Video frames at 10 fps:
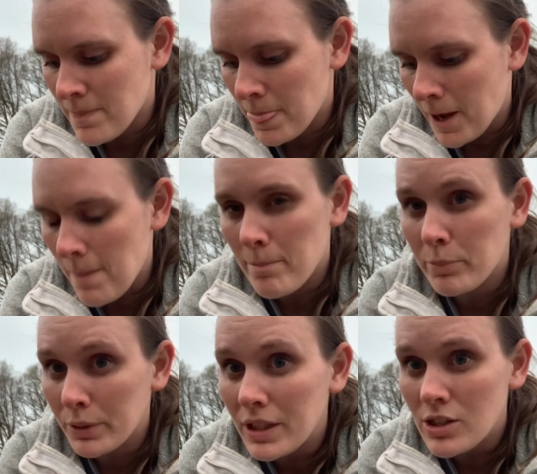I'm
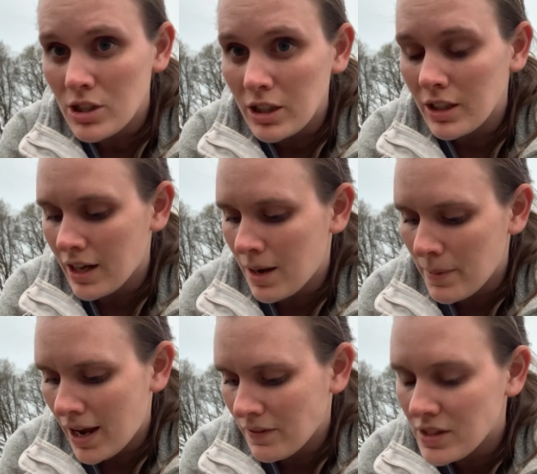pretty sure, and I'm
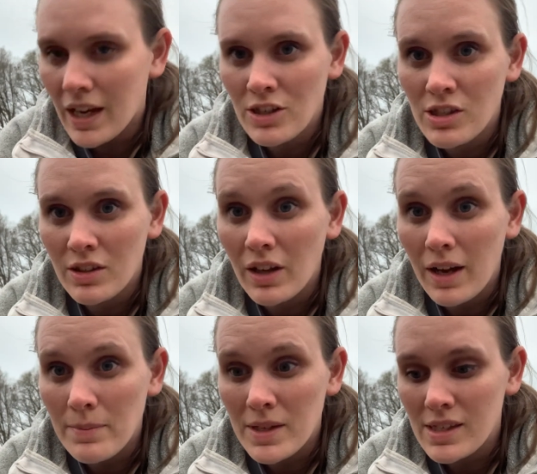gonna have to actually look
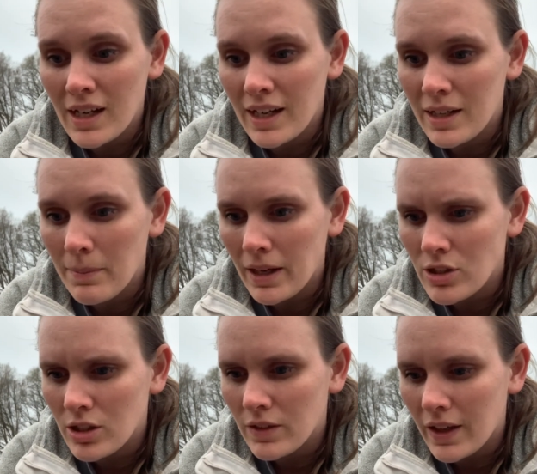up this kind and make
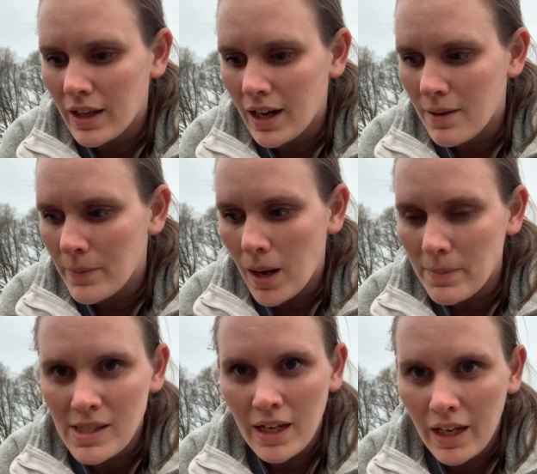sure that I'm not
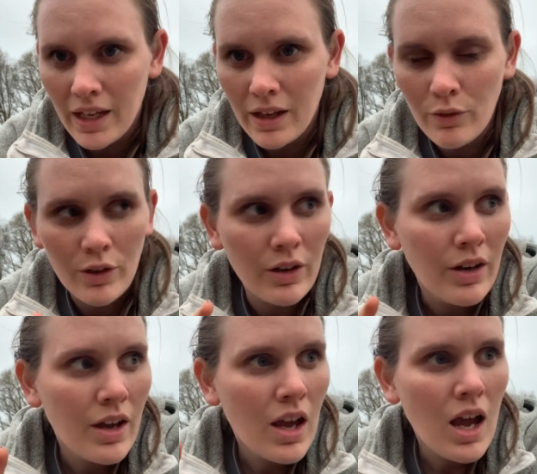mistaking it for
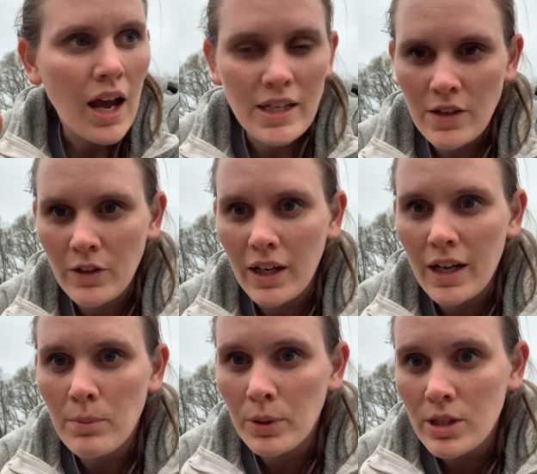a different
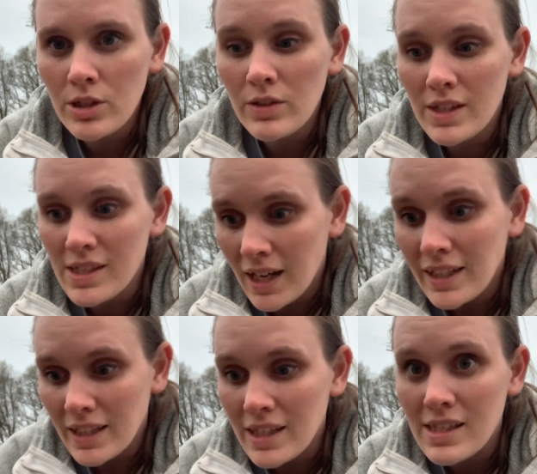kind. I'm pretty sure this
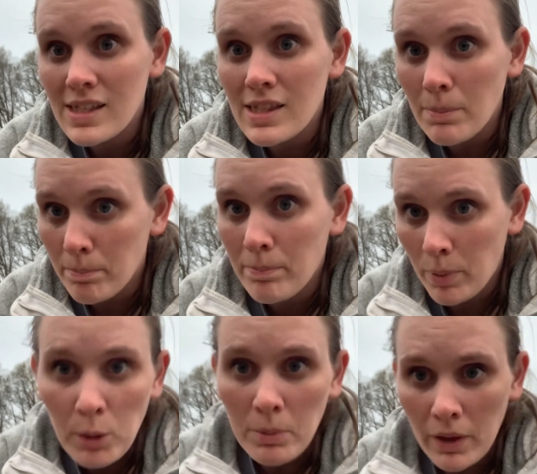kind is the
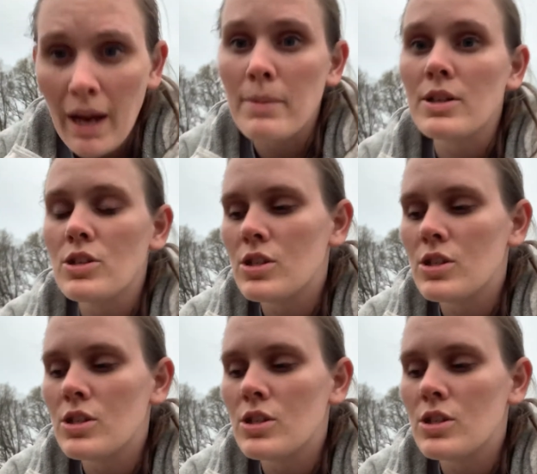purple cabbage.